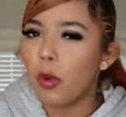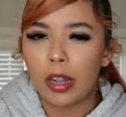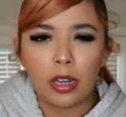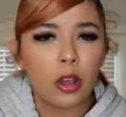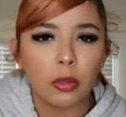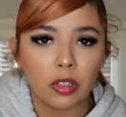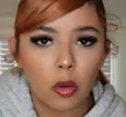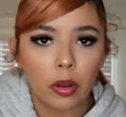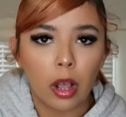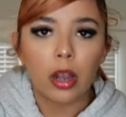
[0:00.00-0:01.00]
already know what's
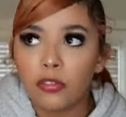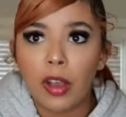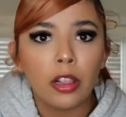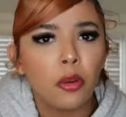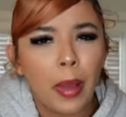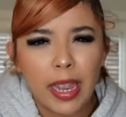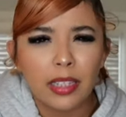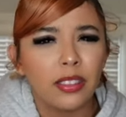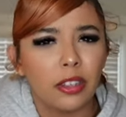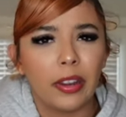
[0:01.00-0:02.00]
going on follow my
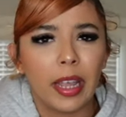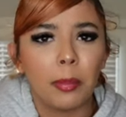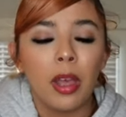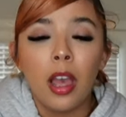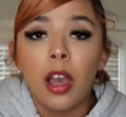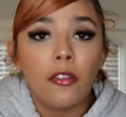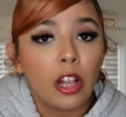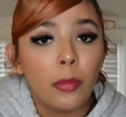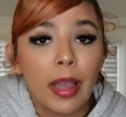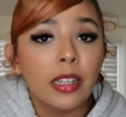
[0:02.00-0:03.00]
instagram
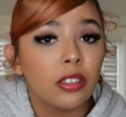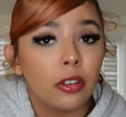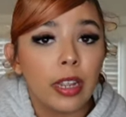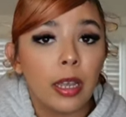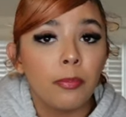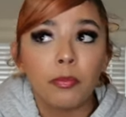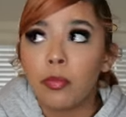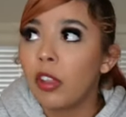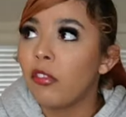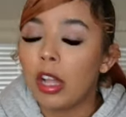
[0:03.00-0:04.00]
follow my instagram
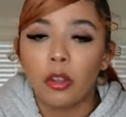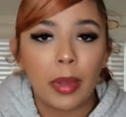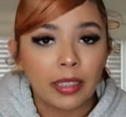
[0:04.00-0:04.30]
follow my